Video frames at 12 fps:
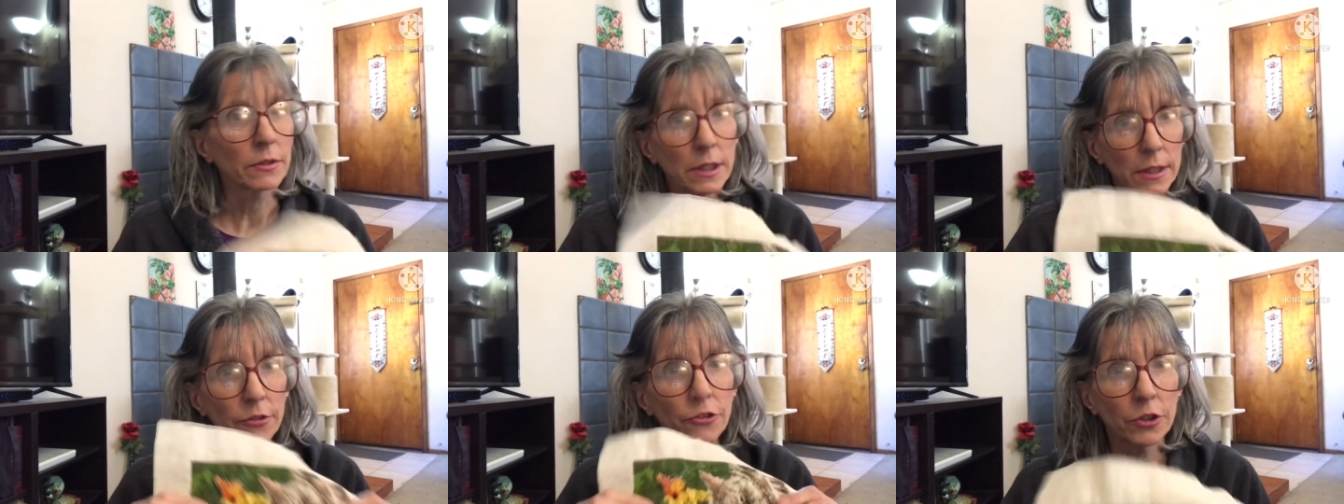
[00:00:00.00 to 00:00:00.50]

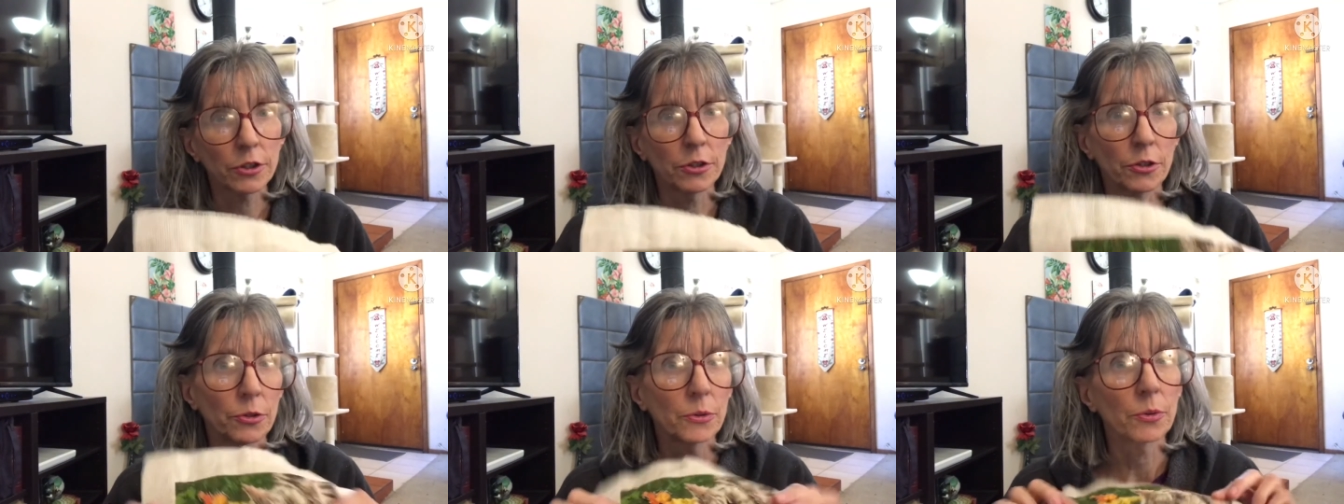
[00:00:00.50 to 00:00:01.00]
these
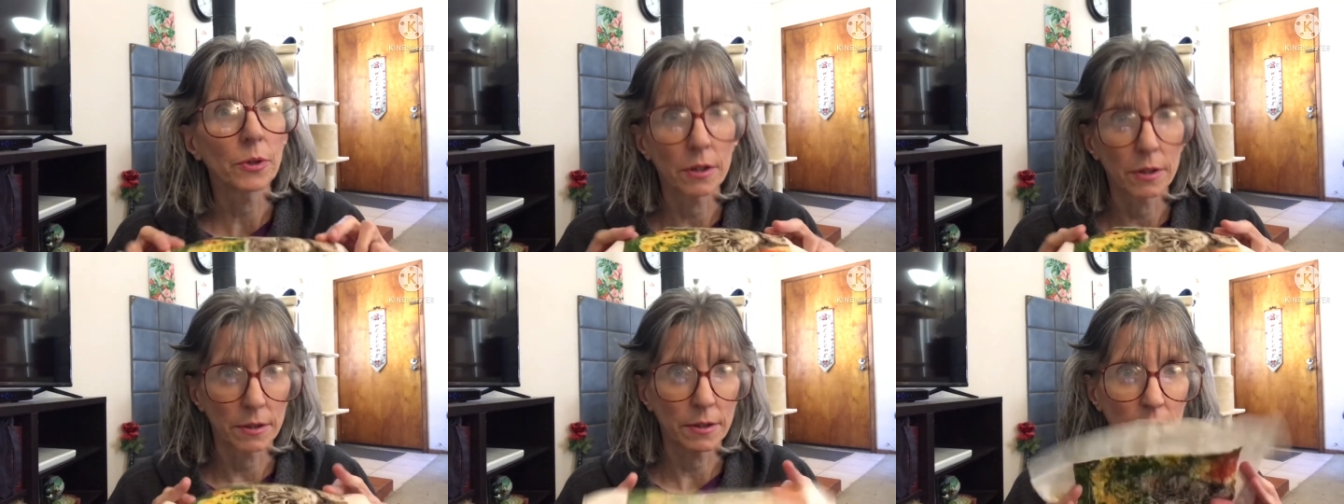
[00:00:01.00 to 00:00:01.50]
two
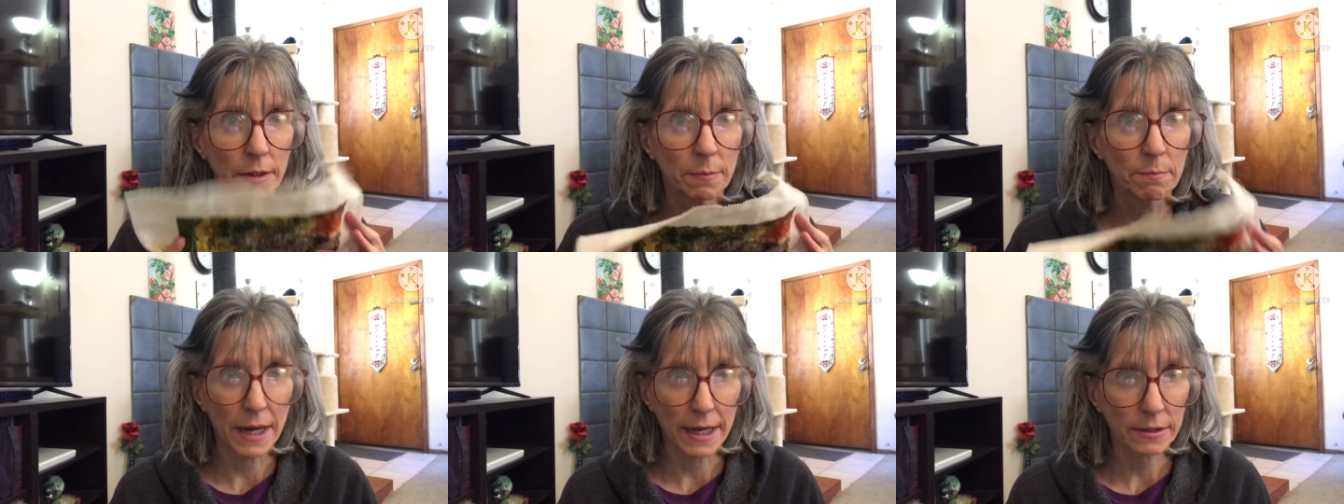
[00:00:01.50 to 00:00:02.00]

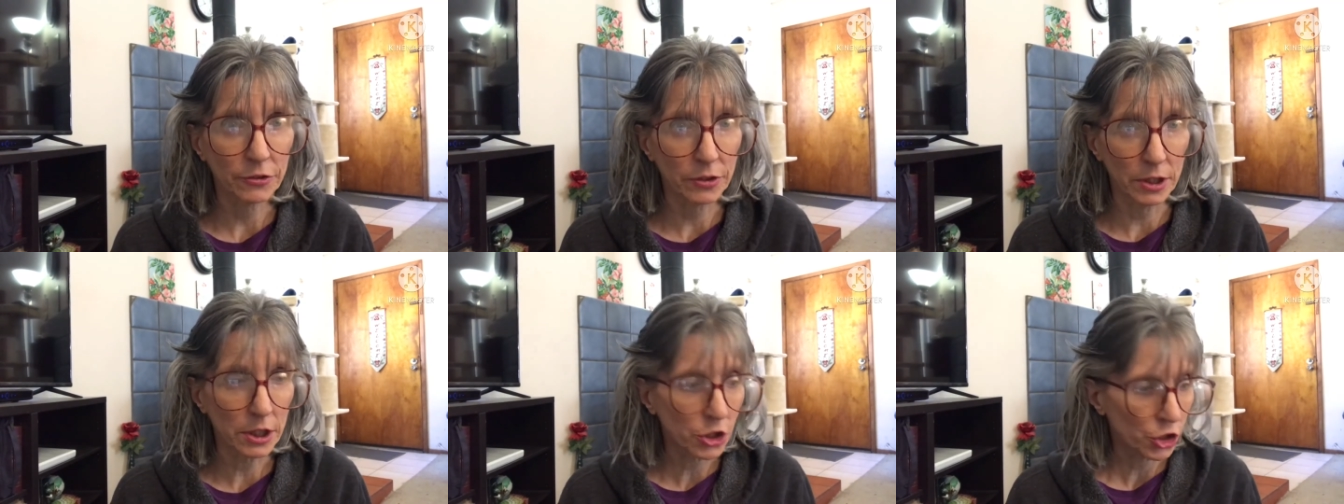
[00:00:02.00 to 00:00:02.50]
back
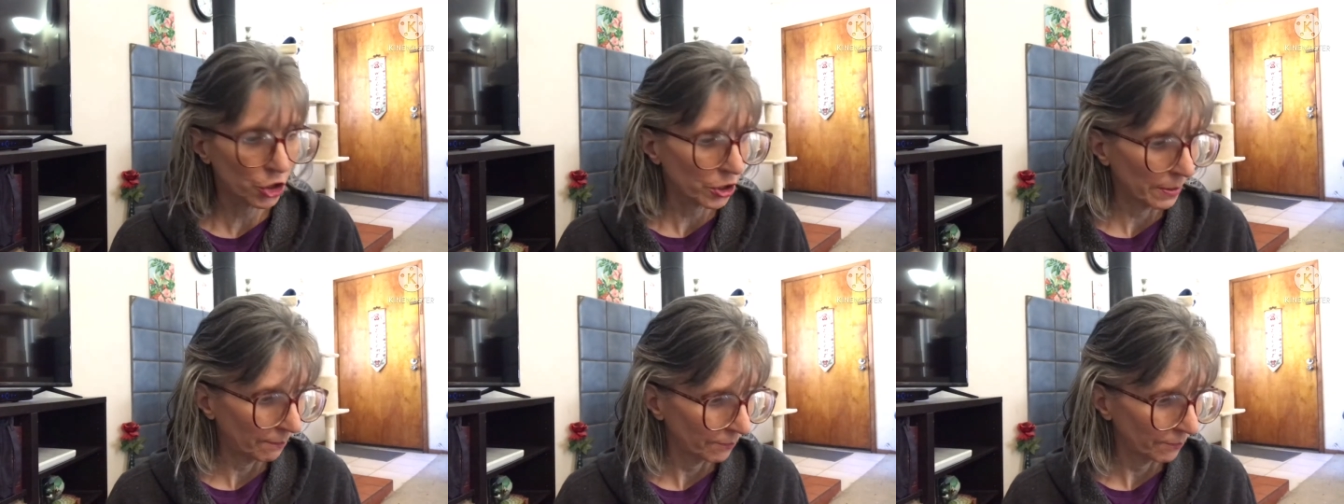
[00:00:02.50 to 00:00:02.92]
stitched,